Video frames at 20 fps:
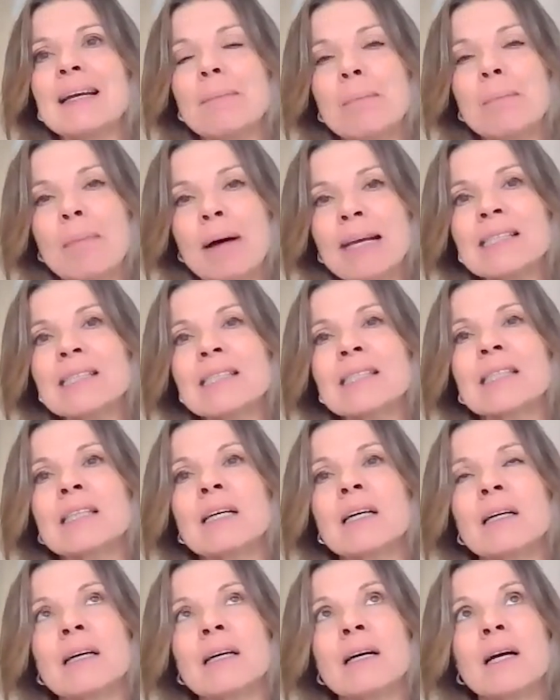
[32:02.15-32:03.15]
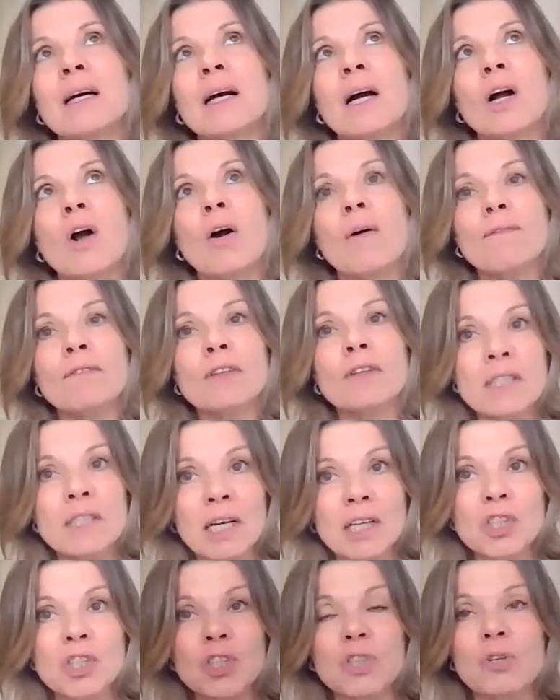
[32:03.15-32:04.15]
it makes the
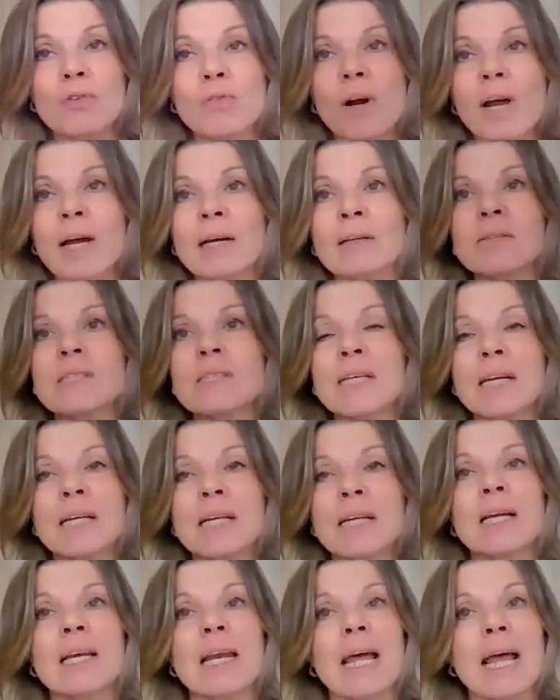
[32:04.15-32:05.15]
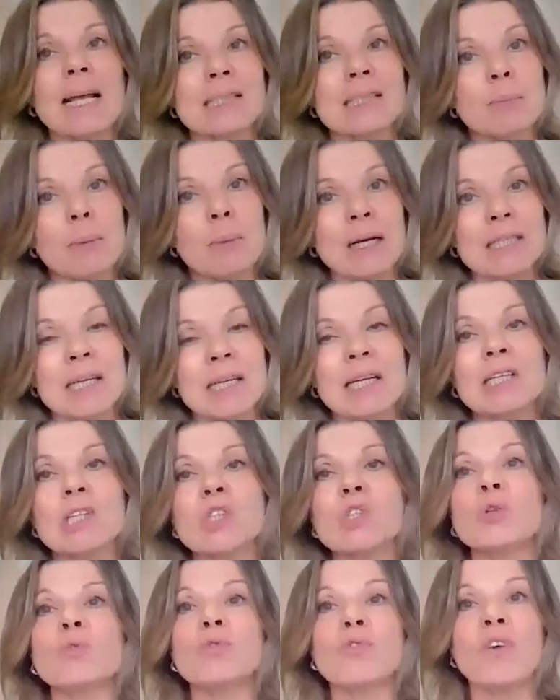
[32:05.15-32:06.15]
conversation around setting an
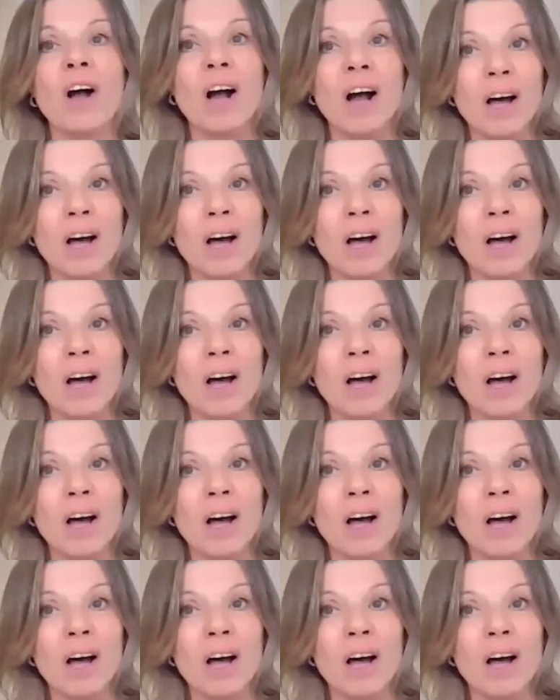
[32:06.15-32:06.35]
expectation for